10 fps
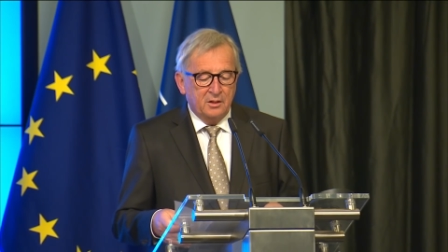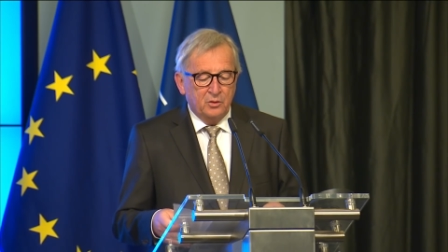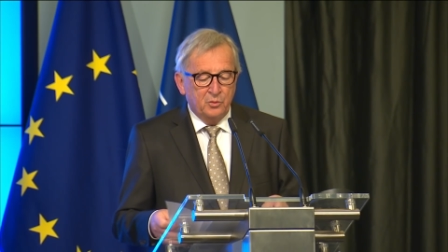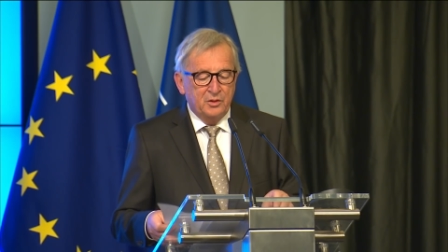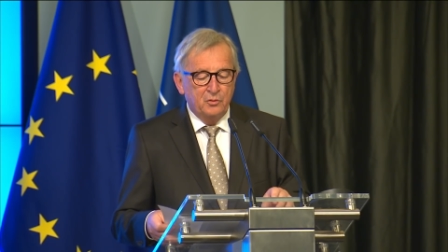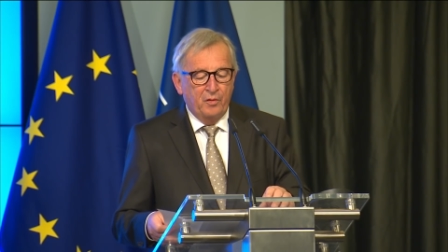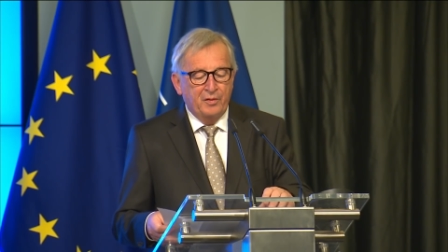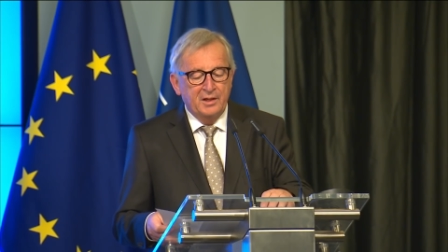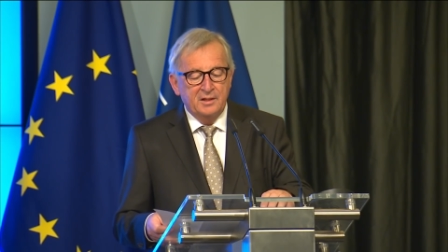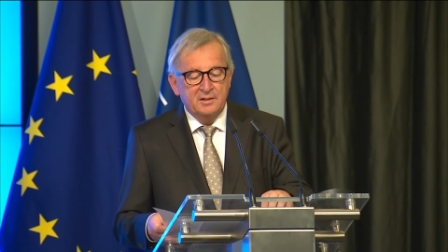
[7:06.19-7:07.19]
We do
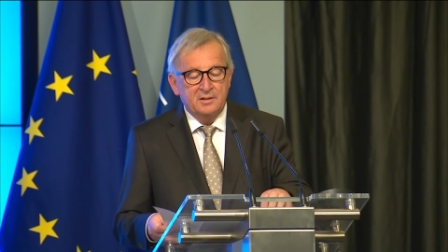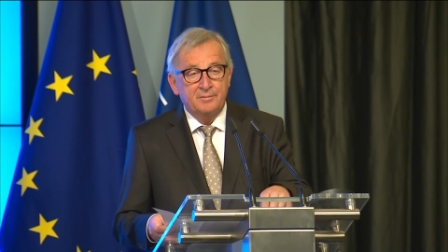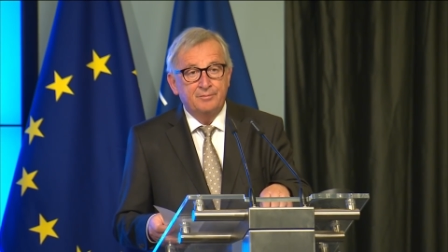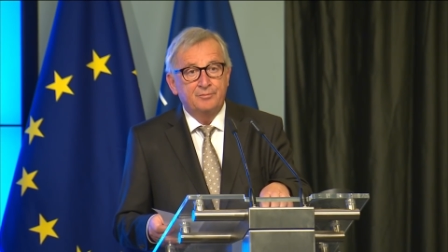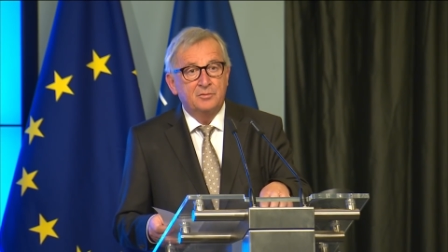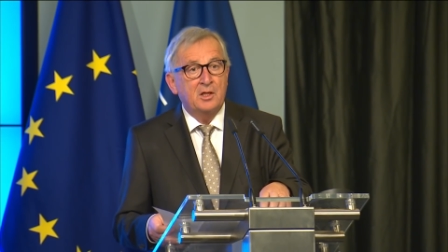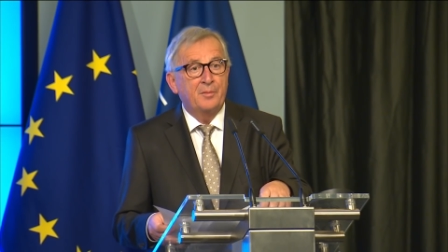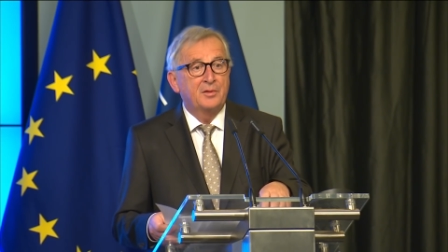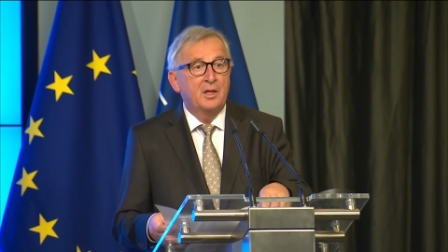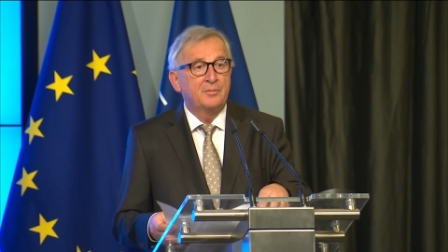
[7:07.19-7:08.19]
things
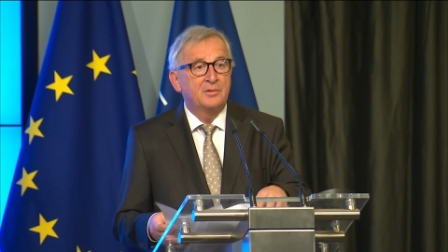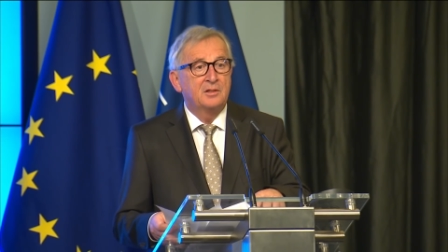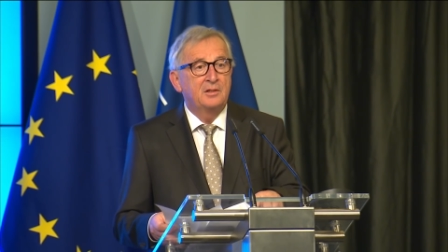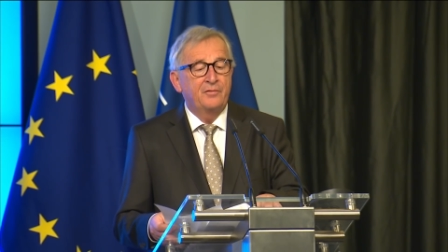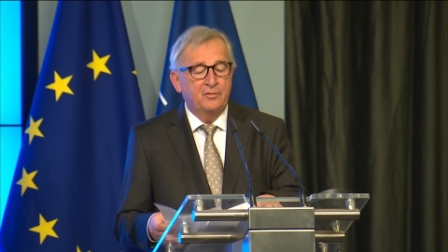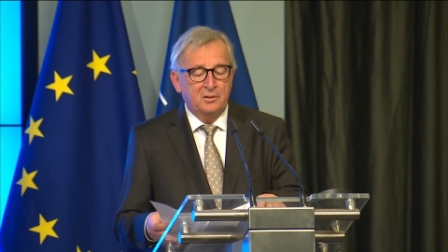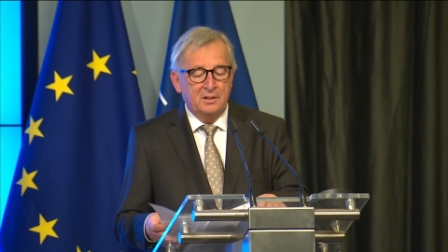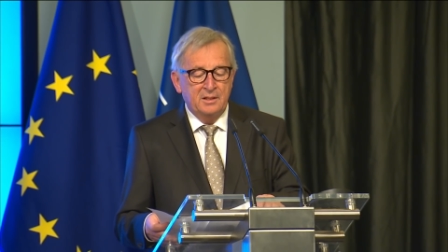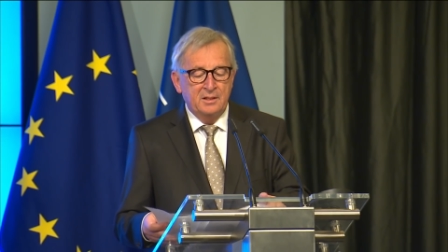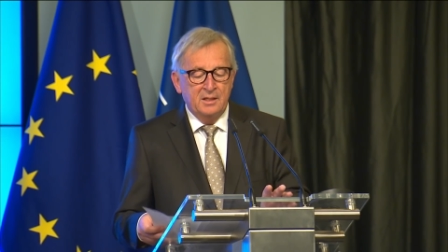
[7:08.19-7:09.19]
sometimes
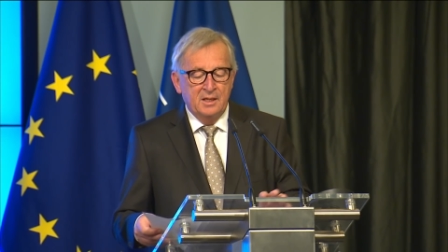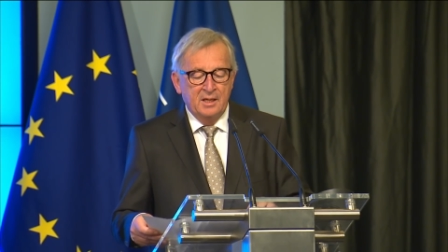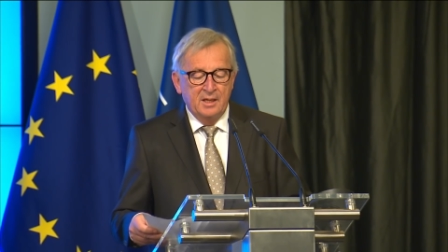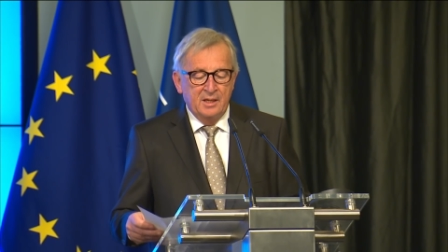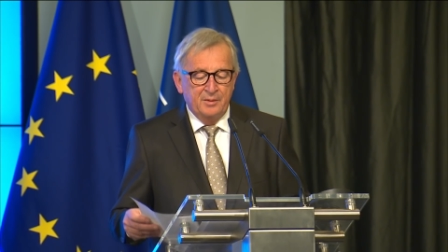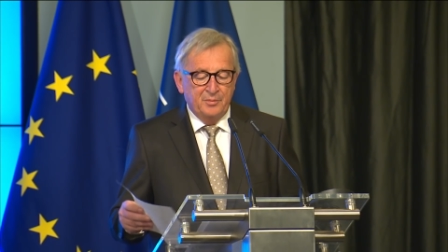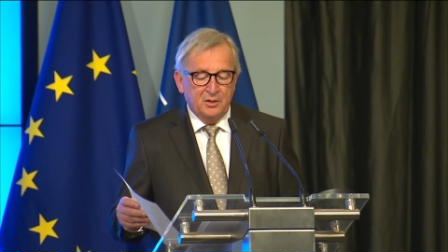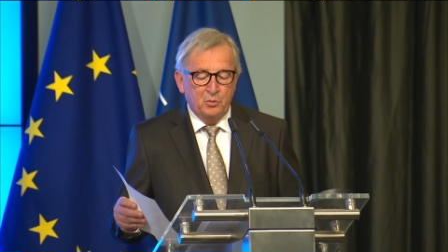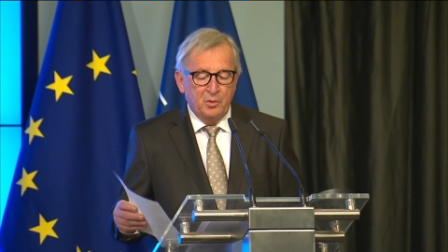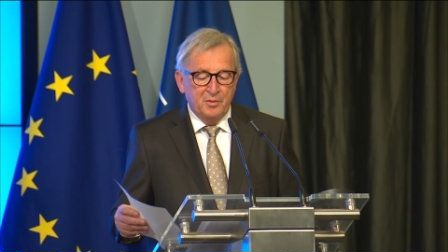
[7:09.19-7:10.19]
differently,
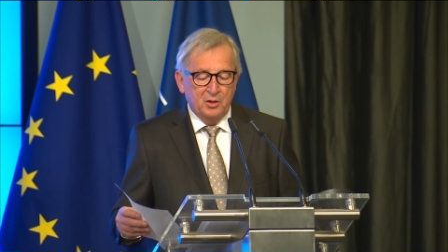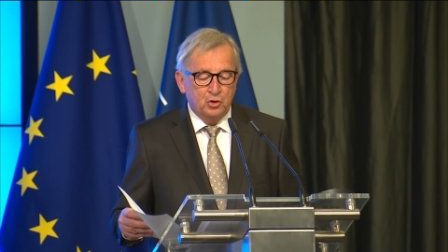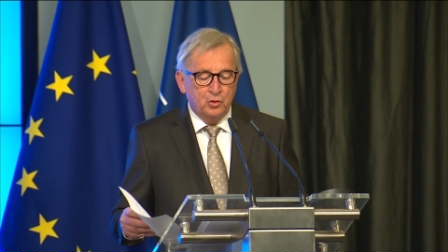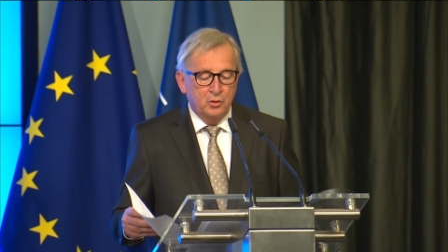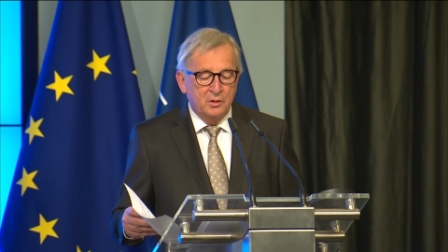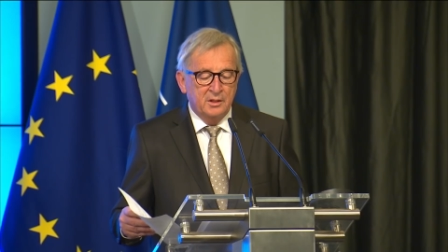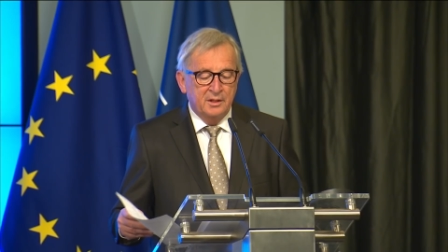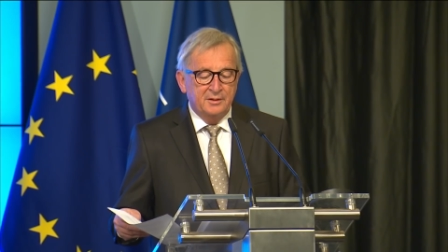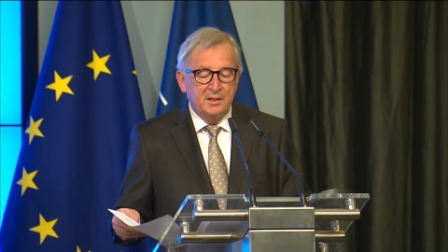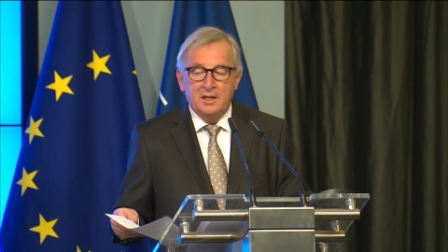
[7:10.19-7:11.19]
but we make sure
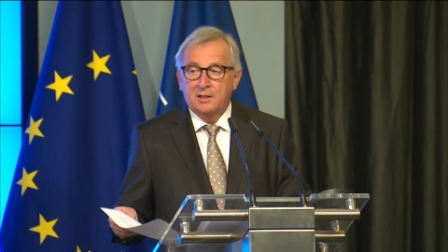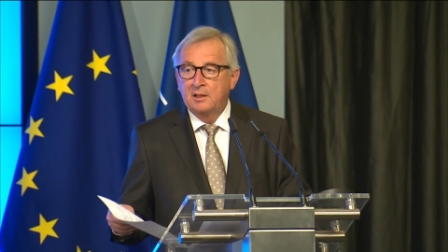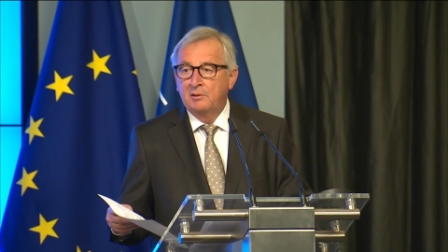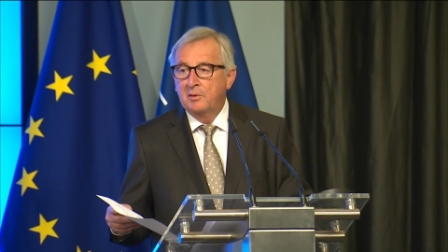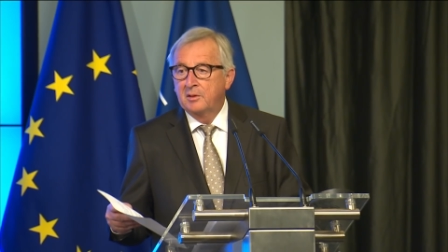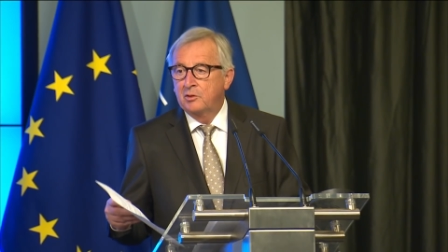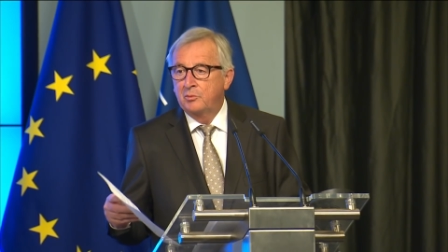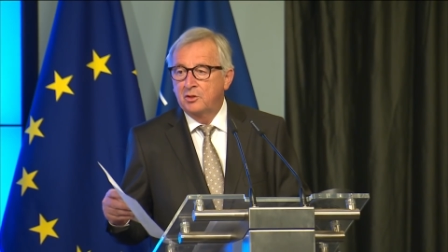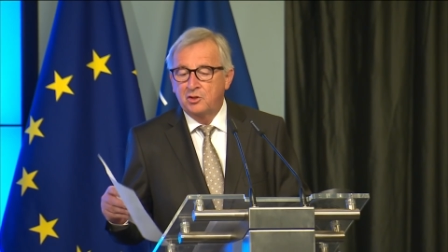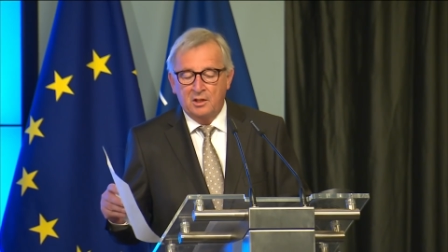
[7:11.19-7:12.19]
they are coherent
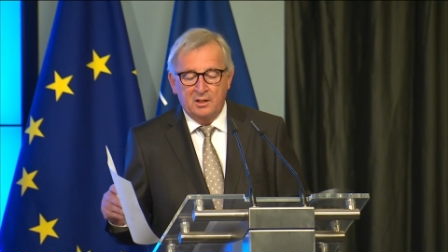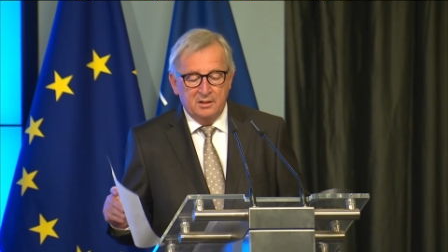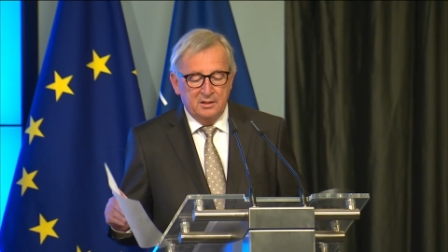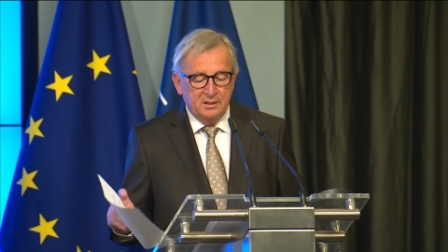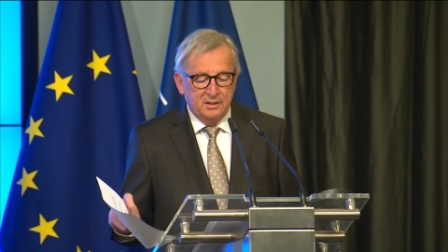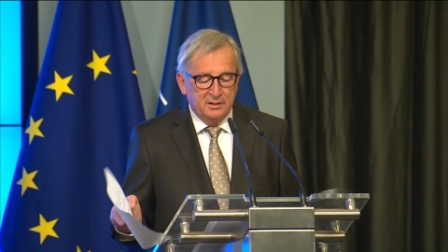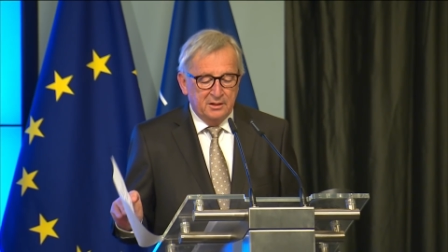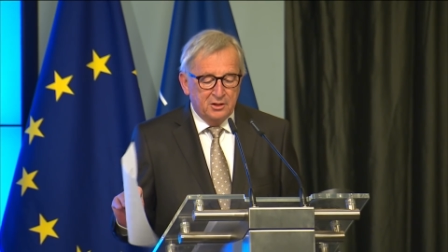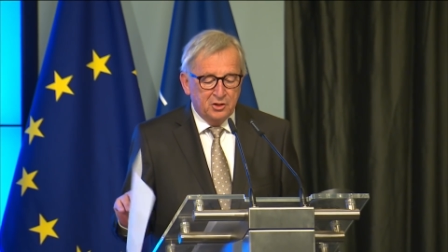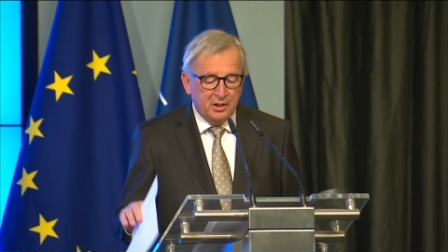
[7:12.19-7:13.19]
with
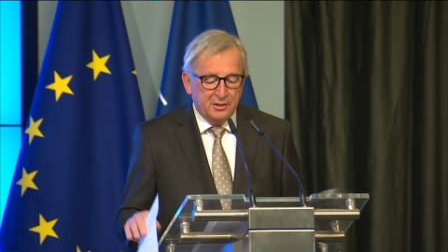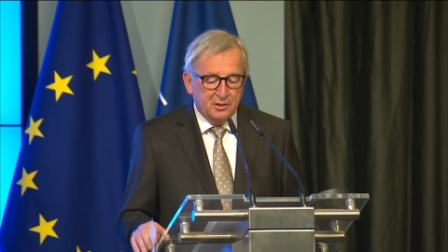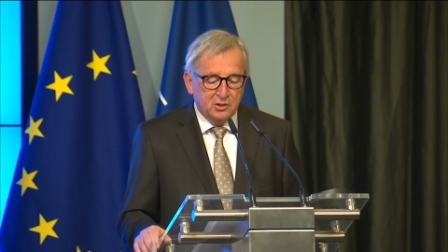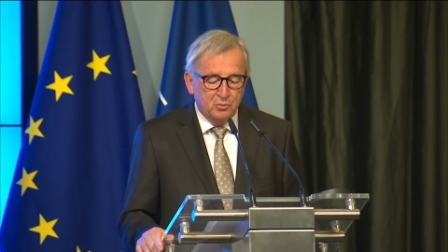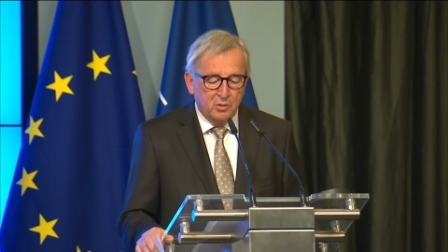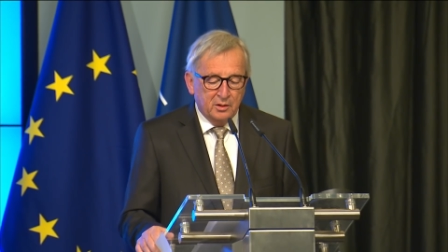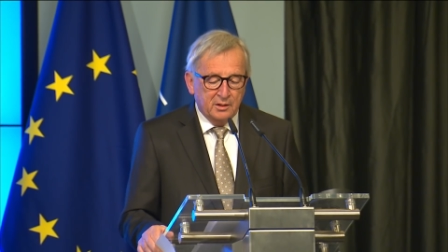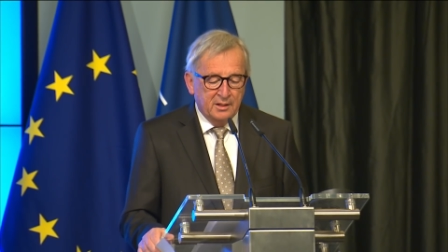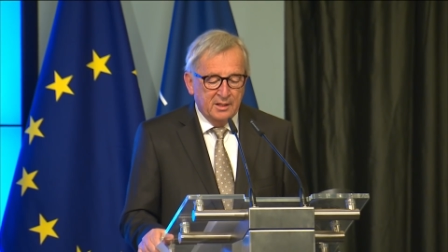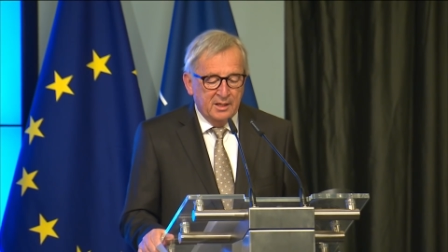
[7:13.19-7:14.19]
each other's work.